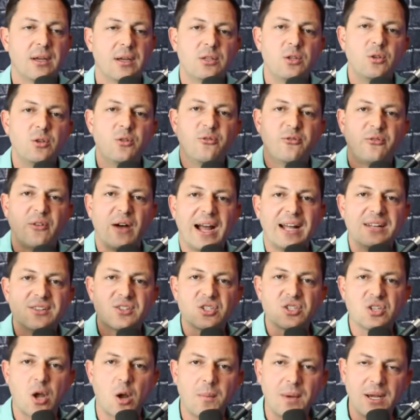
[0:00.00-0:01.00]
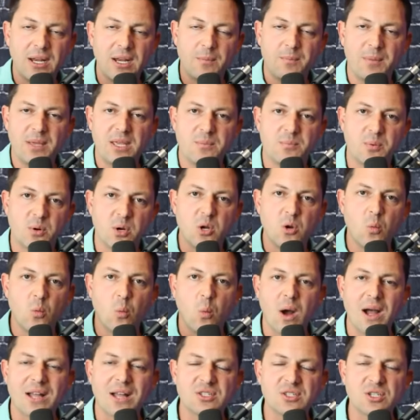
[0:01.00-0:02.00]
You find so many people who
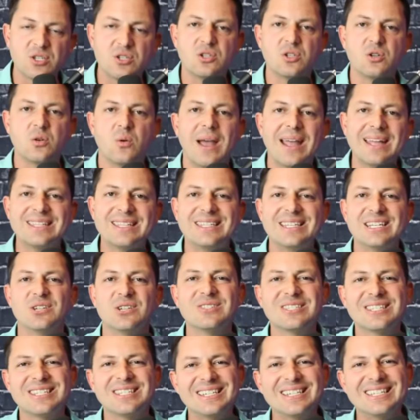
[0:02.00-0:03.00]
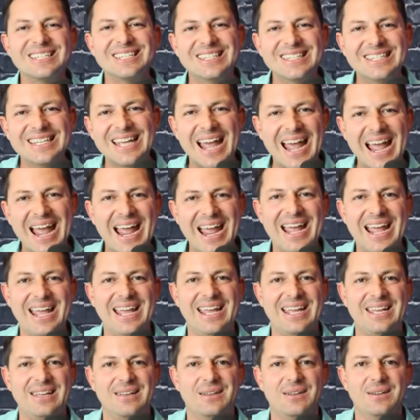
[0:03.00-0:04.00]
want to do a deal
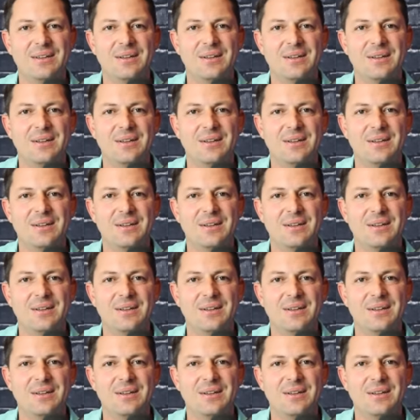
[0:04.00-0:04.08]
today,